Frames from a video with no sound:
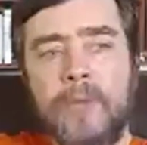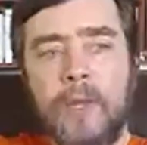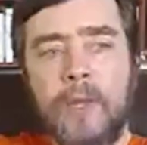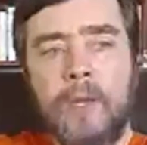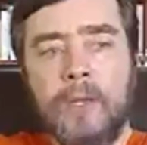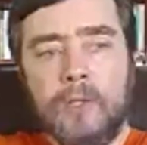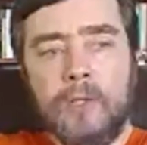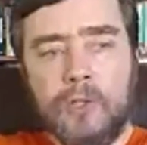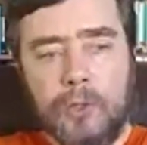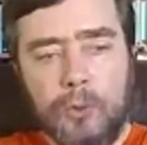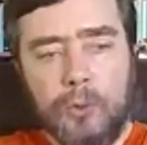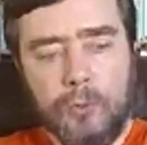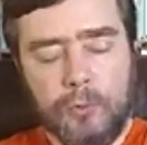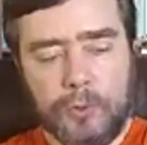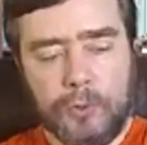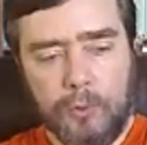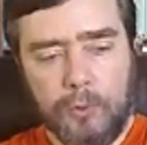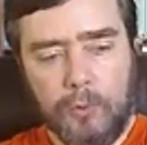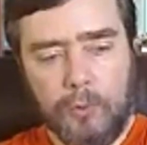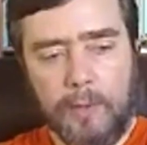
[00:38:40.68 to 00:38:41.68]
So
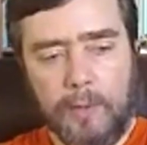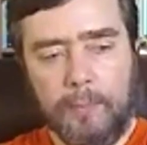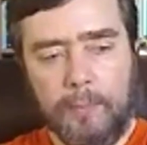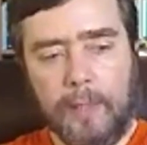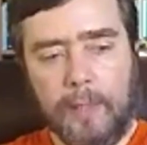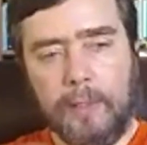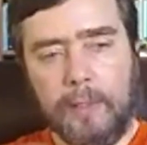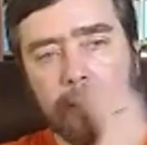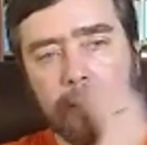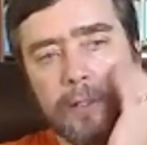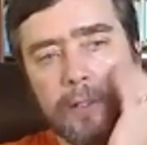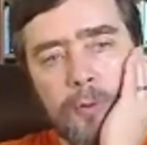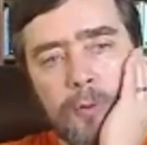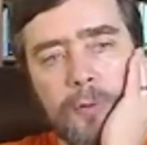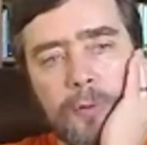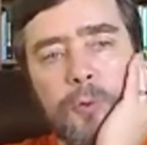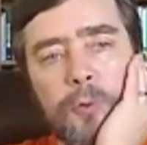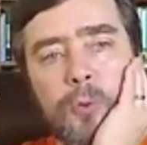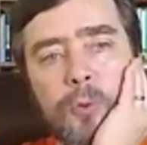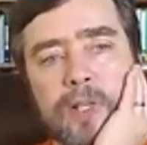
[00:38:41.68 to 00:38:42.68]
I'll give you
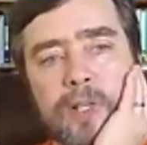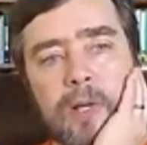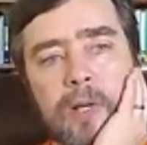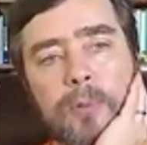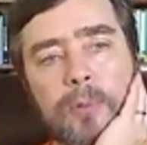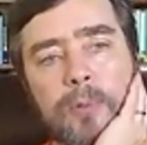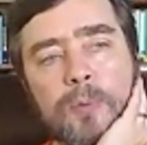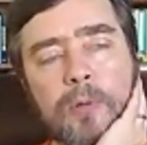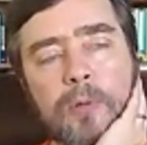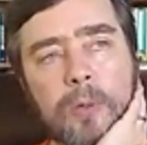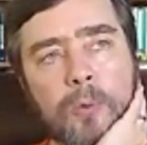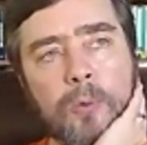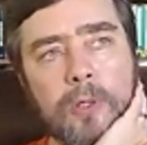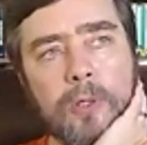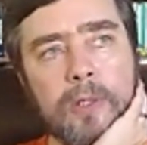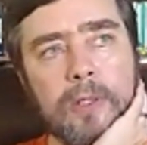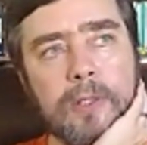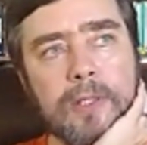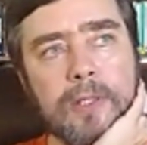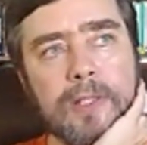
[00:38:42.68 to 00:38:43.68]
a few examples, but I want
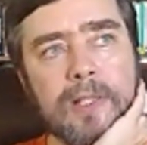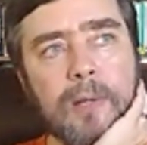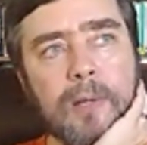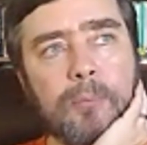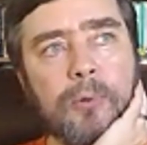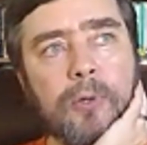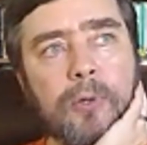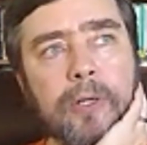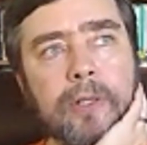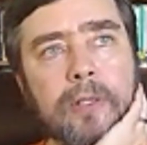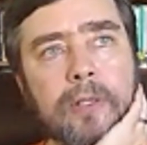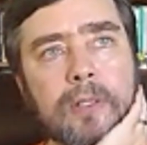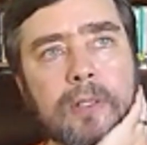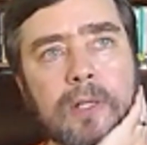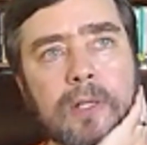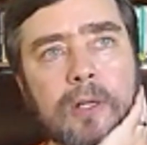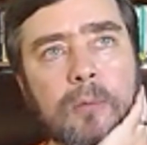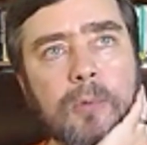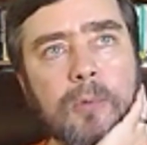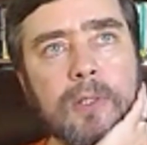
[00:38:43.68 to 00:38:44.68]
to separate the
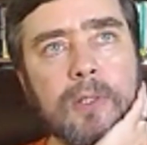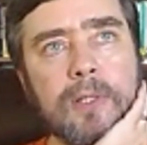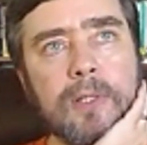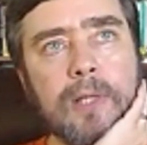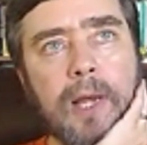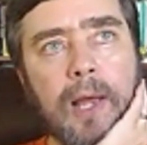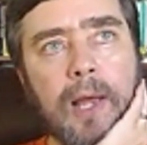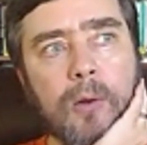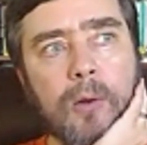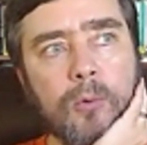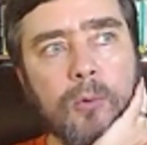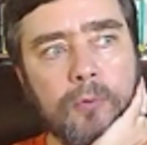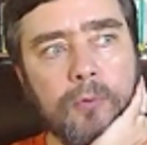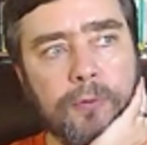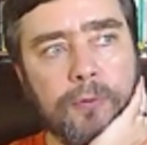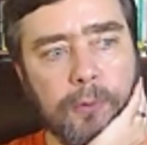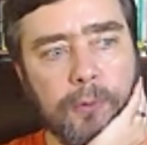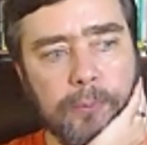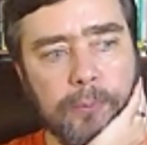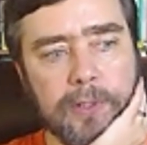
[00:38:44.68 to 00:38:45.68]
Xenobots out
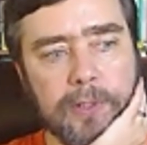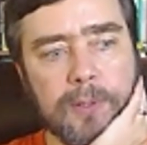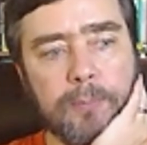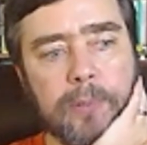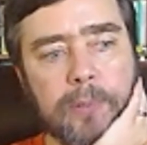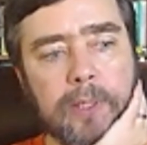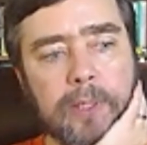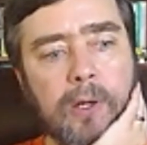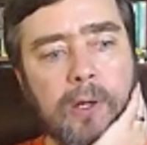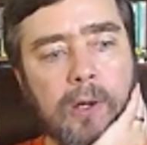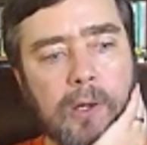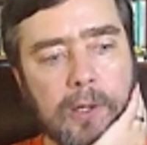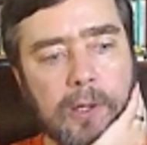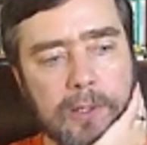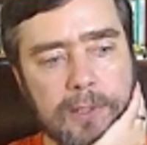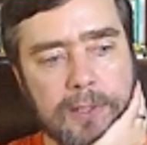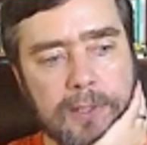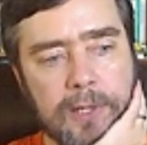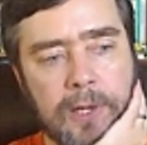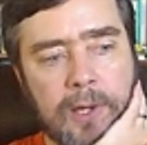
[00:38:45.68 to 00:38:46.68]
from this
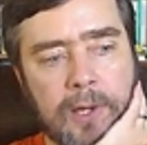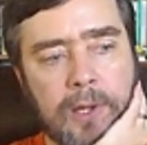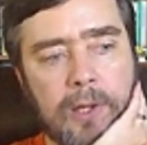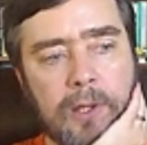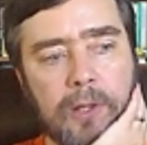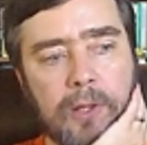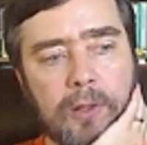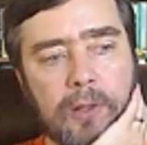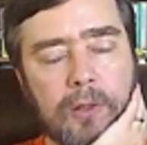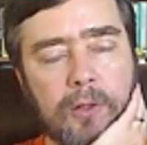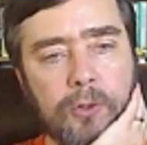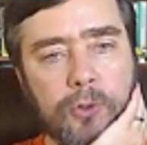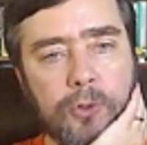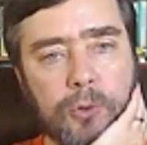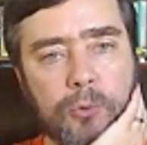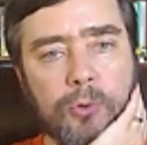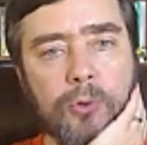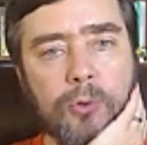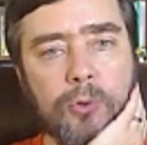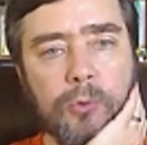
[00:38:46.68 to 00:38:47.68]
because they're
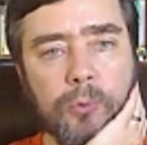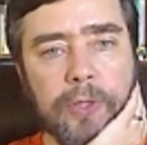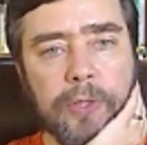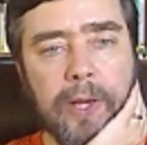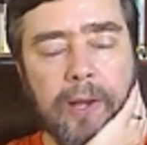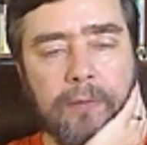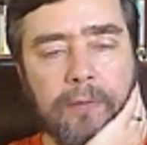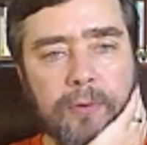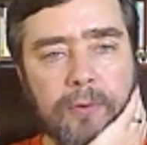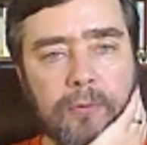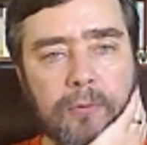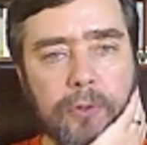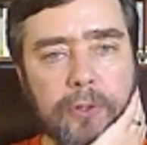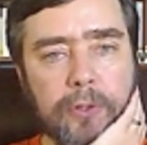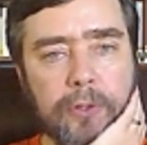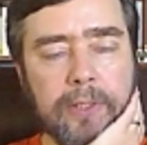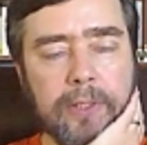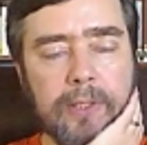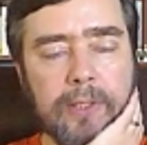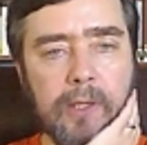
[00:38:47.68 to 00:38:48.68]
too new. We haven't
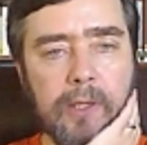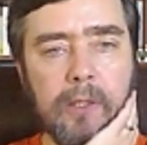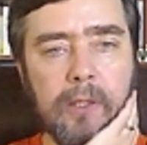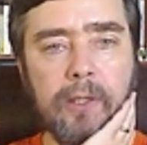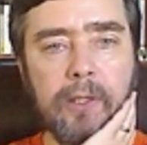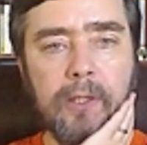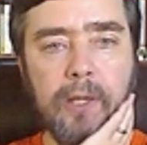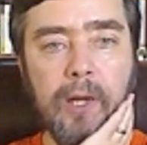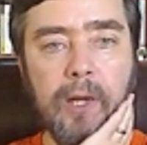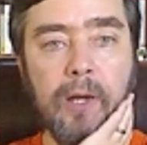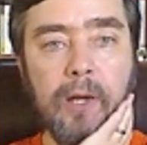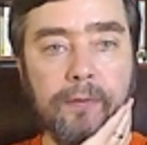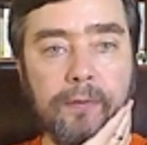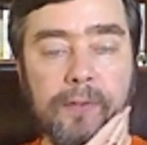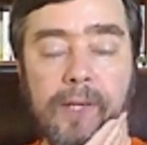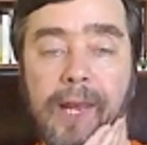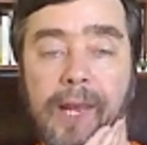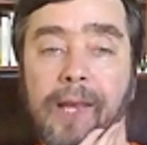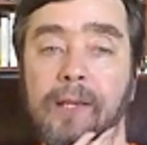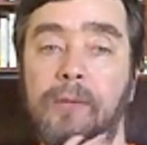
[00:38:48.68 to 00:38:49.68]
really done enough
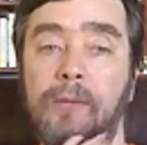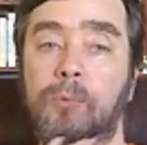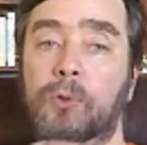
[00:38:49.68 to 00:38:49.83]
yet.